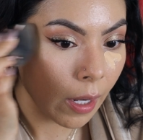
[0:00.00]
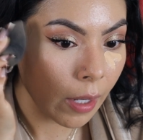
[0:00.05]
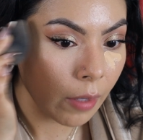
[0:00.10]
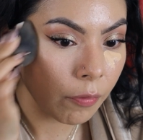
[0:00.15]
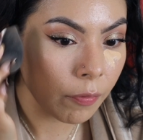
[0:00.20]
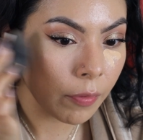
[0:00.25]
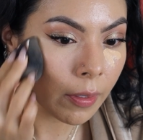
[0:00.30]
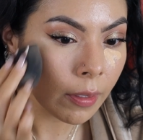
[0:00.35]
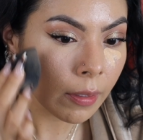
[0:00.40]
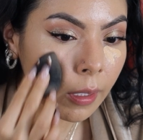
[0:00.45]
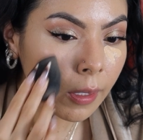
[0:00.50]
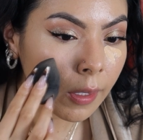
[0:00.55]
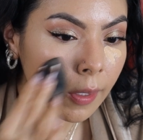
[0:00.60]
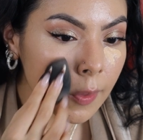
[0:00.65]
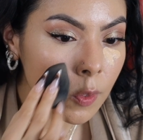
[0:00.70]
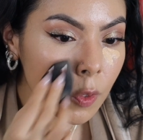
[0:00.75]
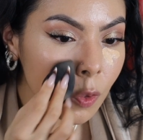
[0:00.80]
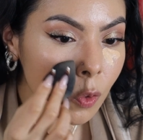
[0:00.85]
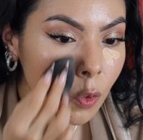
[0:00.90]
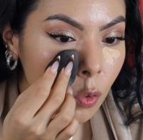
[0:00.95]
I feel like
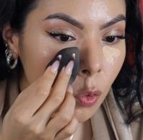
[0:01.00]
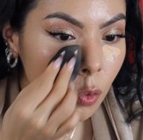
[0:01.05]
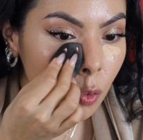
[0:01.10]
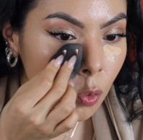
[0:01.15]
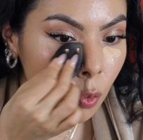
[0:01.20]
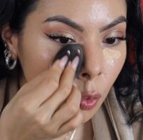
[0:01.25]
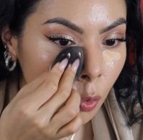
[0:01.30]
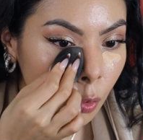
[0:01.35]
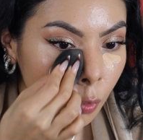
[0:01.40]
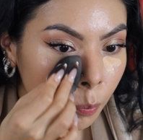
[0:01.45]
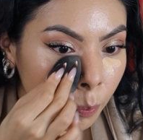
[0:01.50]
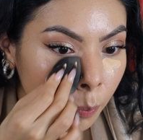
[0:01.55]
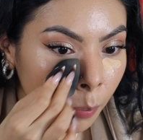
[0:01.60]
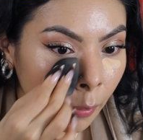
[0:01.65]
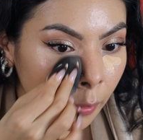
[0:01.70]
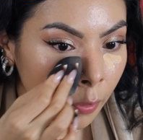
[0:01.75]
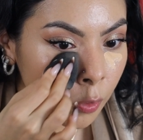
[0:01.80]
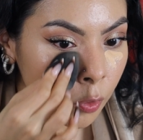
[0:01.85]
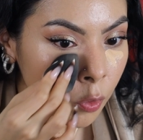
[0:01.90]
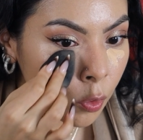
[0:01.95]
it's
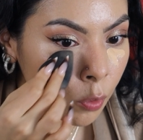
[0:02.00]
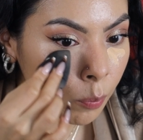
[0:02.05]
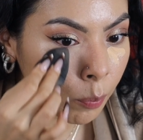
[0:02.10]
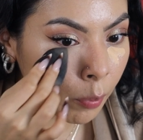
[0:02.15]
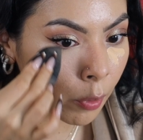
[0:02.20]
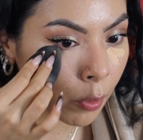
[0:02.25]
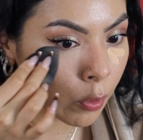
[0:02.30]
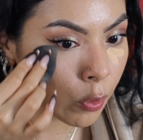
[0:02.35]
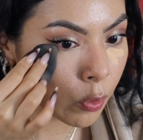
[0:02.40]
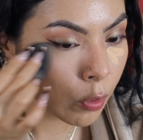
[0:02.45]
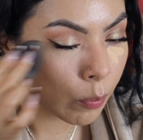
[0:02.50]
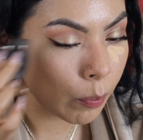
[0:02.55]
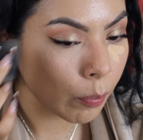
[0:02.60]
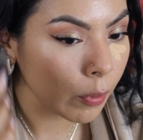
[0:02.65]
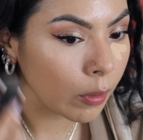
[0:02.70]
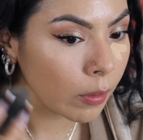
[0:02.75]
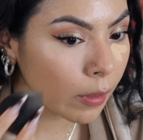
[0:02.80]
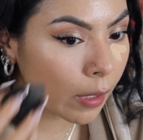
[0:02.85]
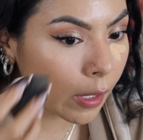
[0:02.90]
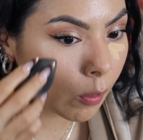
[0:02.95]
super duper
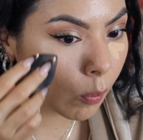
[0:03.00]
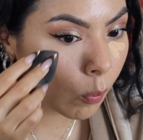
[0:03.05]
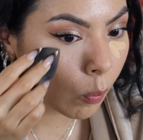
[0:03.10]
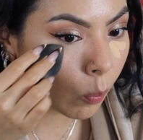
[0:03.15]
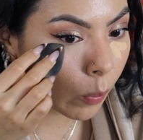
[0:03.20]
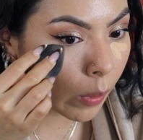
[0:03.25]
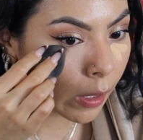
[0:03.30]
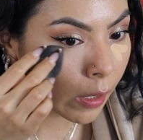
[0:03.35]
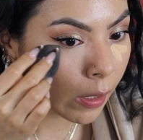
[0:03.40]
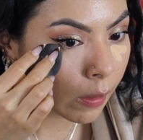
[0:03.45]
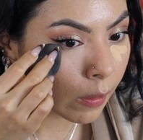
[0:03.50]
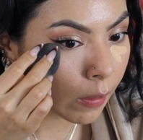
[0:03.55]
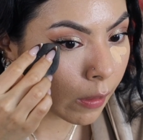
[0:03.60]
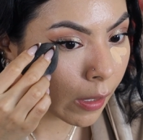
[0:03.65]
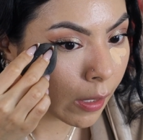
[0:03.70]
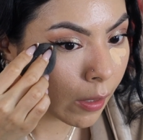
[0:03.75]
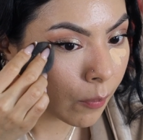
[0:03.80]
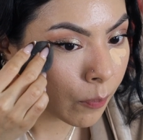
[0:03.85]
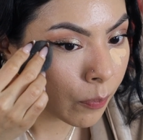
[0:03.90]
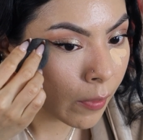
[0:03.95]
duper lightweight.
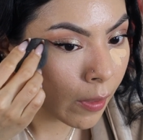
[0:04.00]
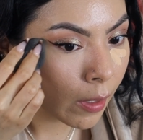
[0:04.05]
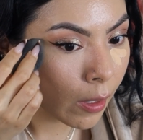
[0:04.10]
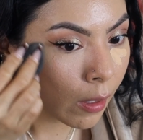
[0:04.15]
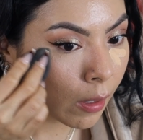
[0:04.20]
Like